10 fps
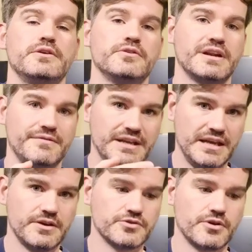you can have an
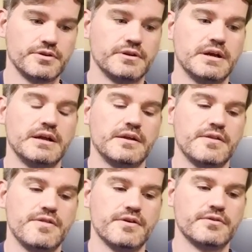Ikadron
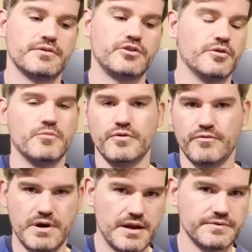that can move
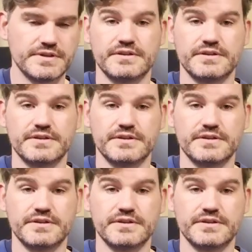around,